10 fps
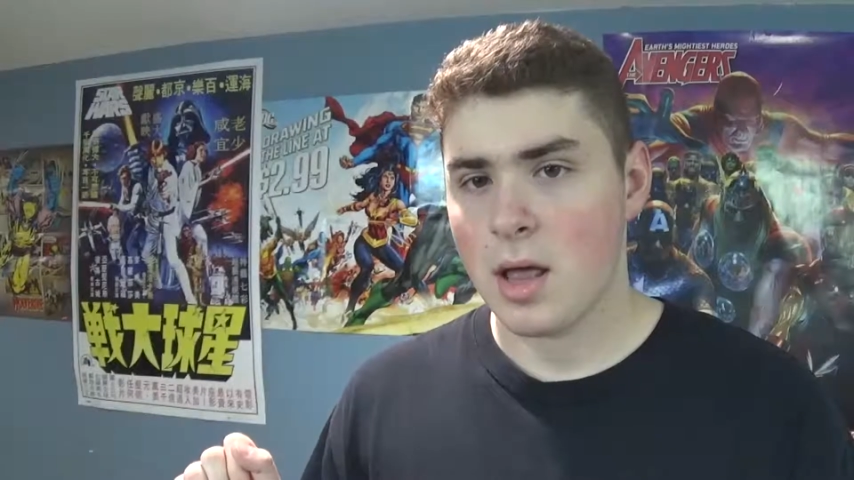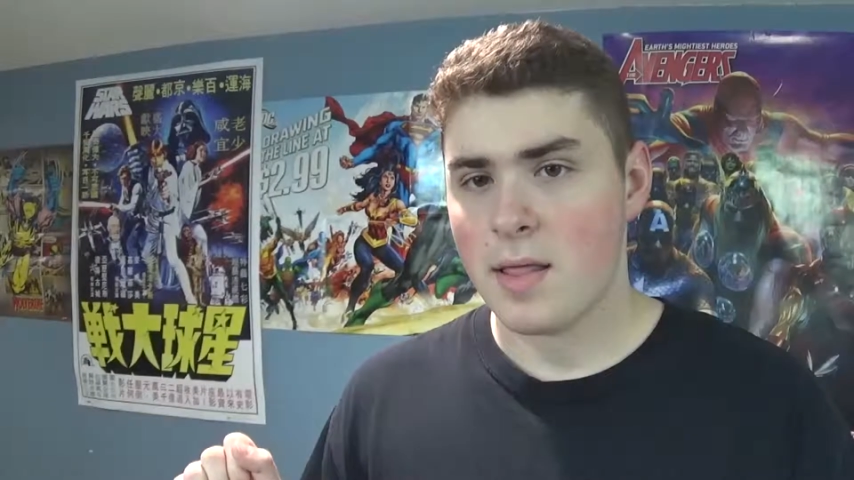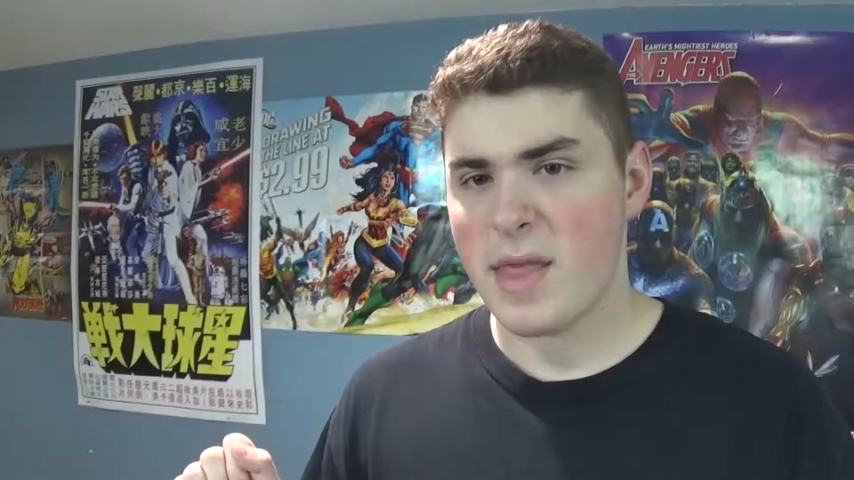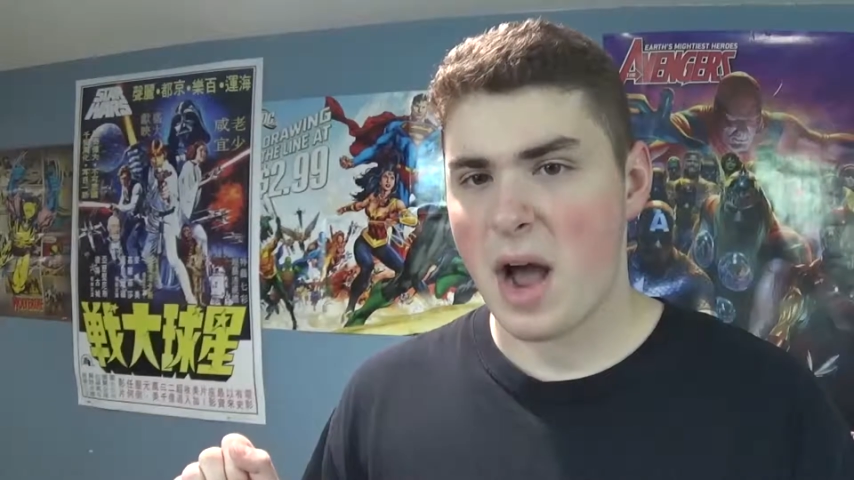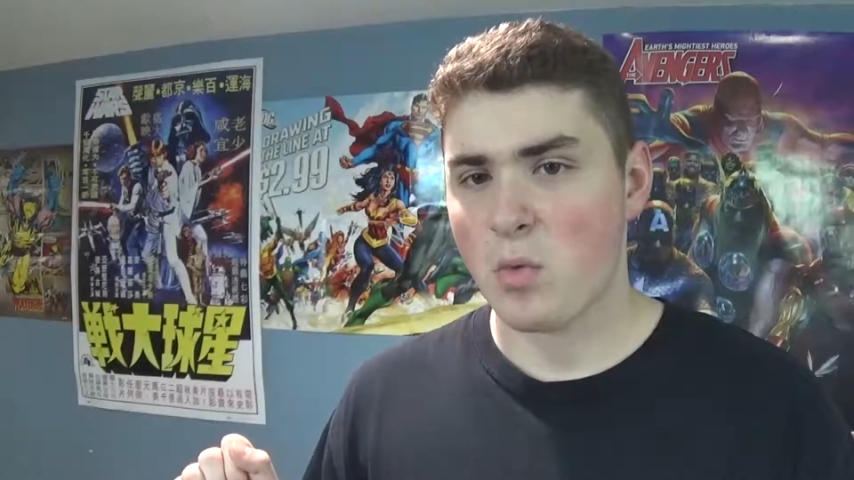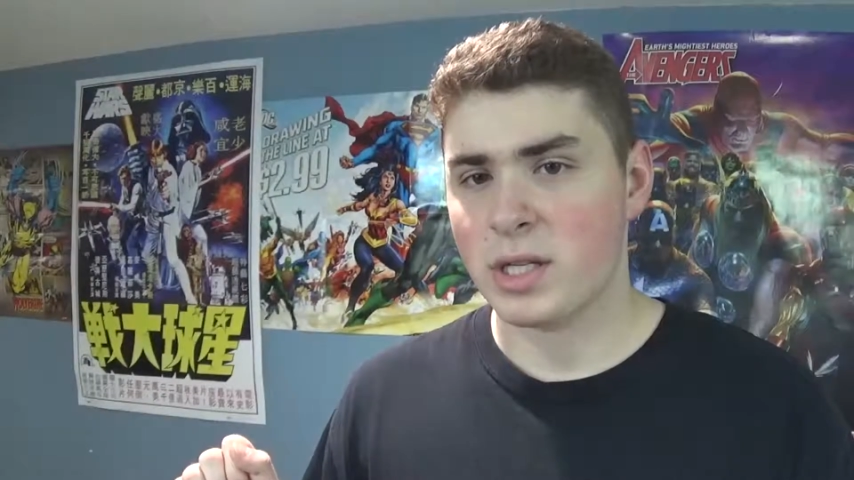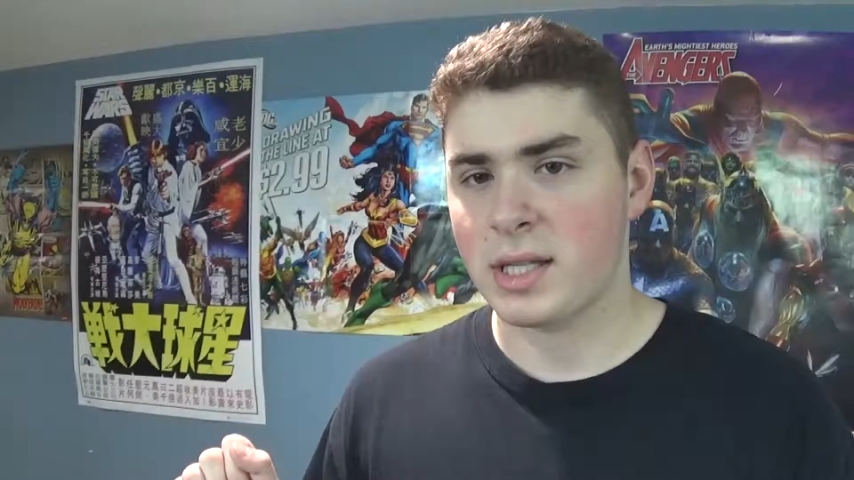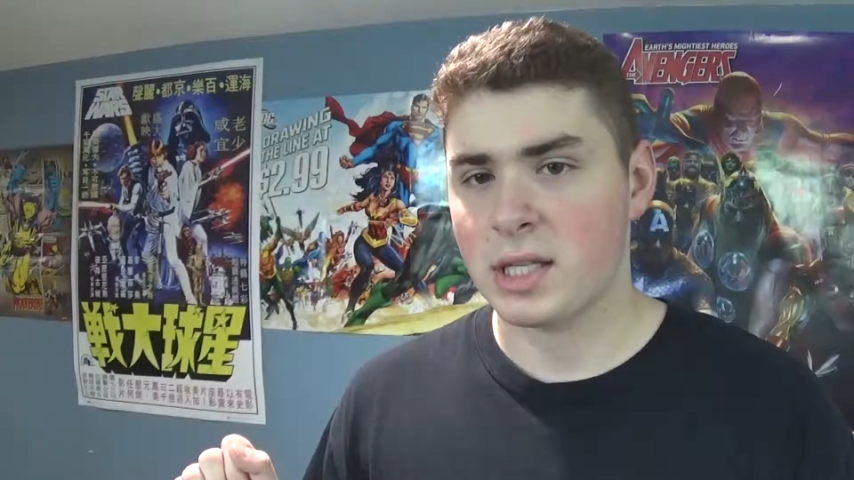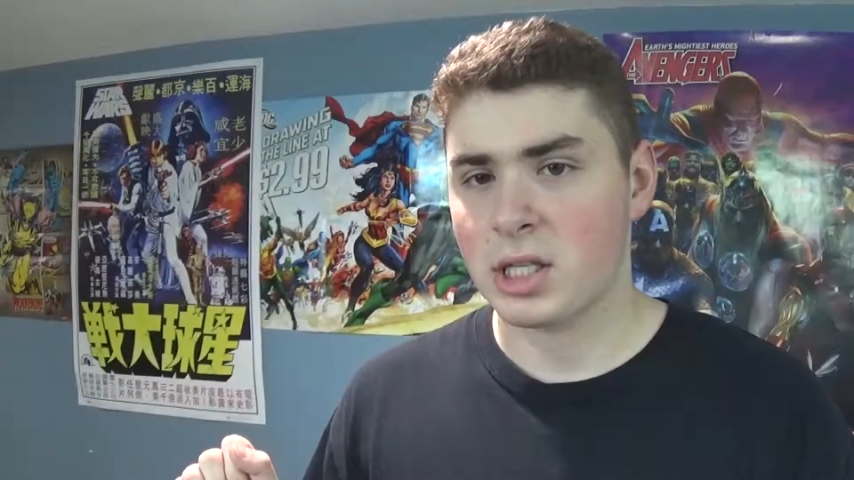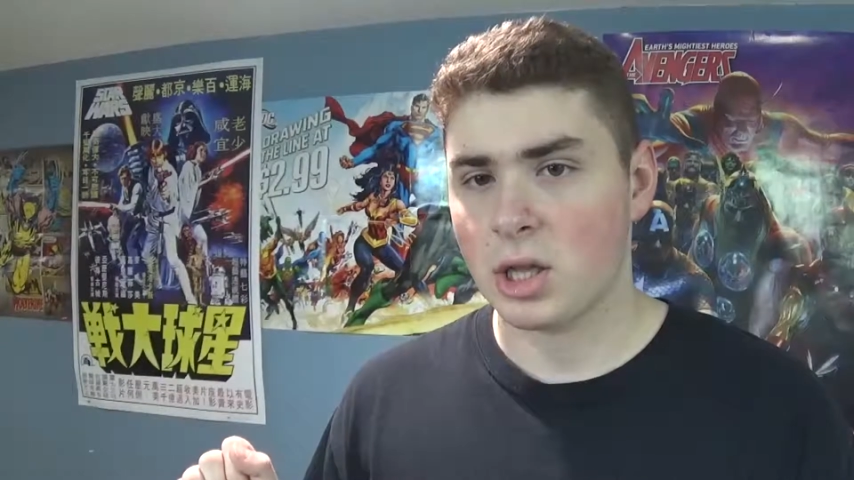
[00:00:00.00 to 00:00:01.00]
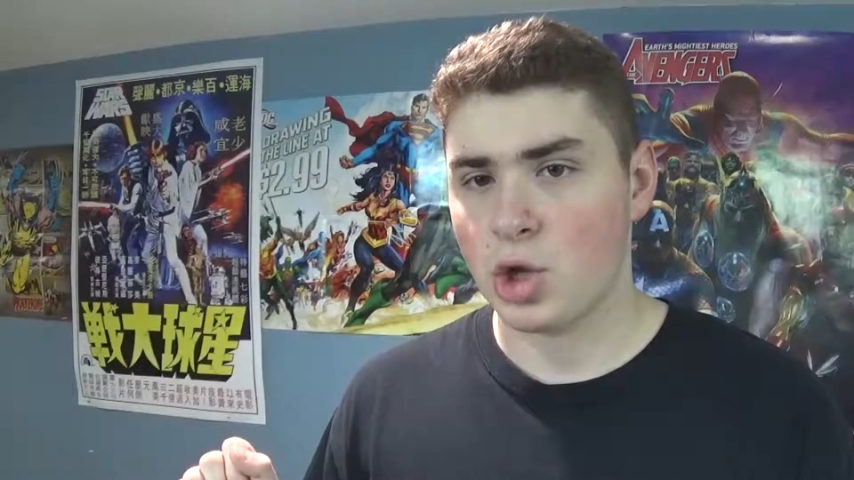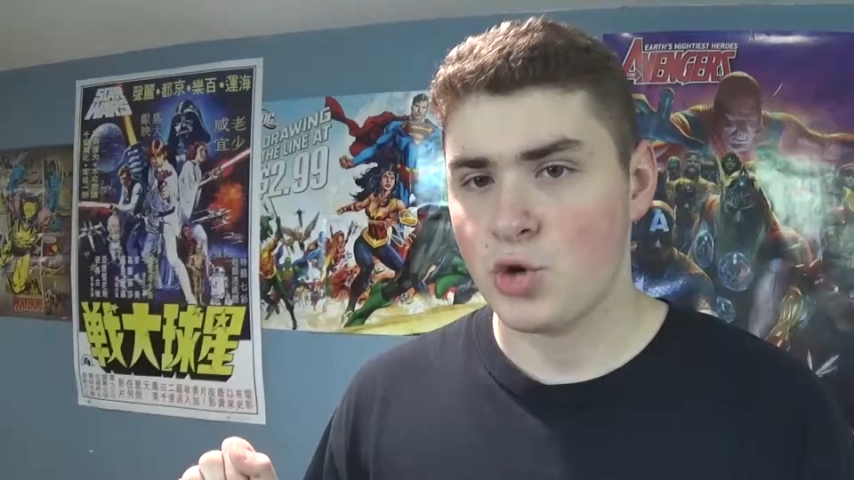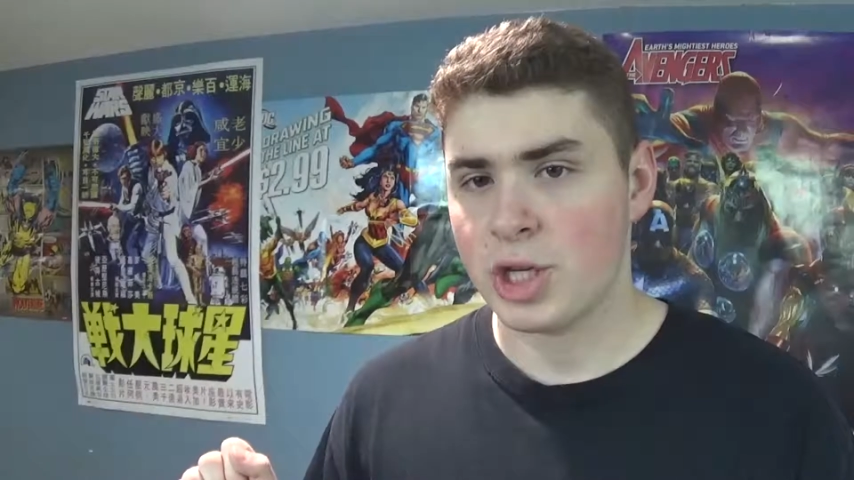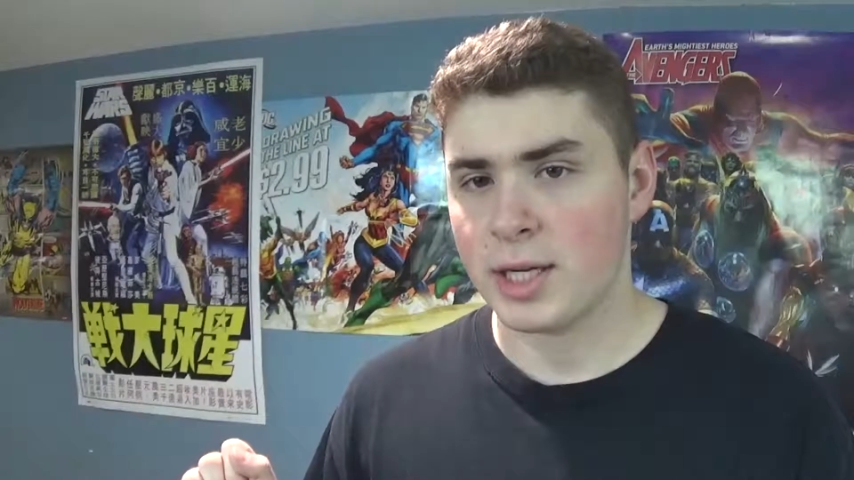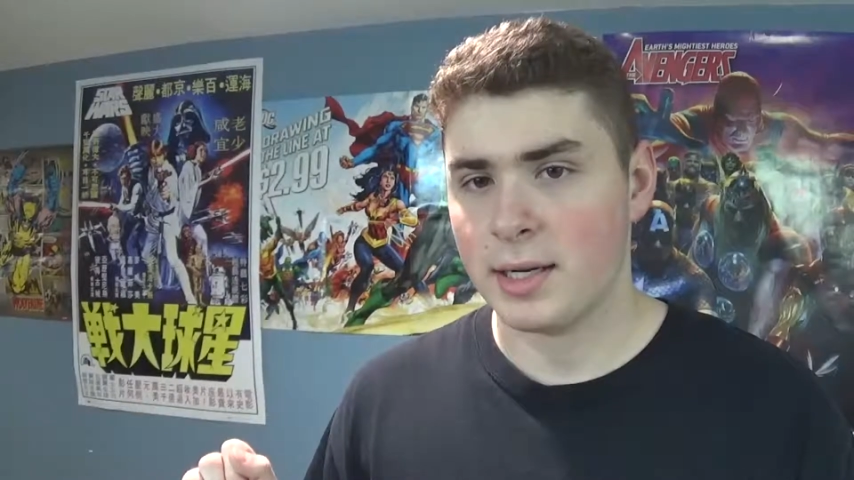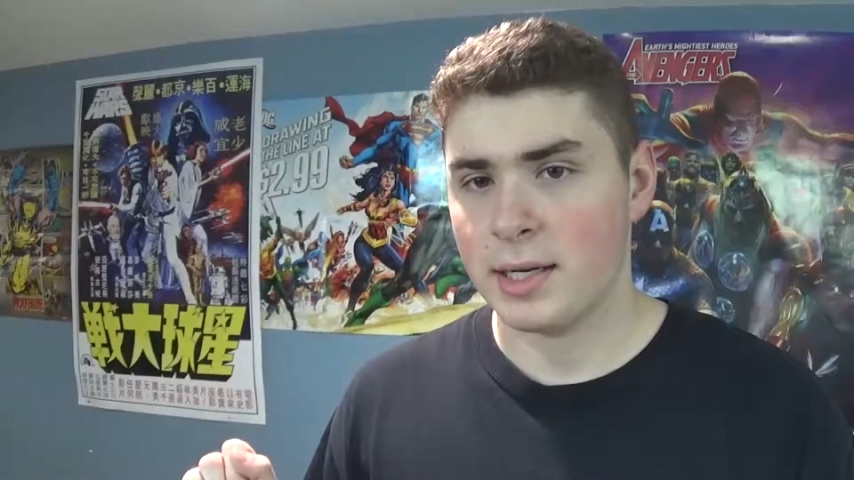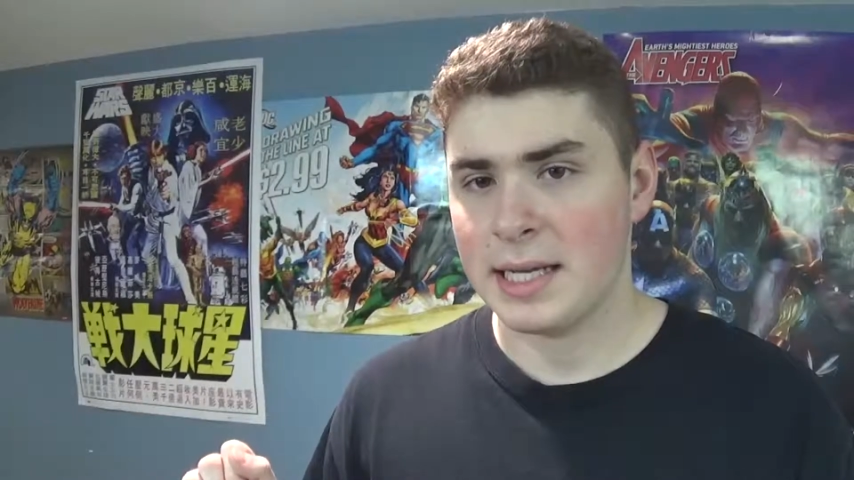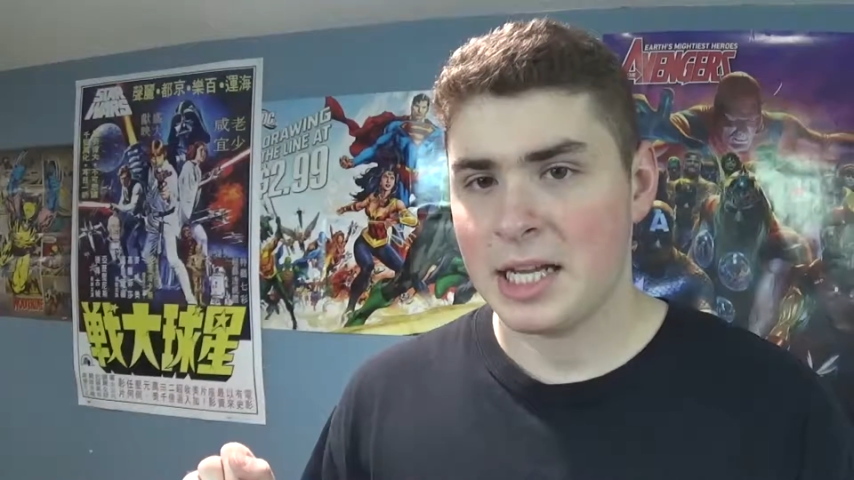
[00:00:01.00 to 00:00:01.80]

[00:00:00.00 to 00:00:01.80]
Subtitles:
that was the solution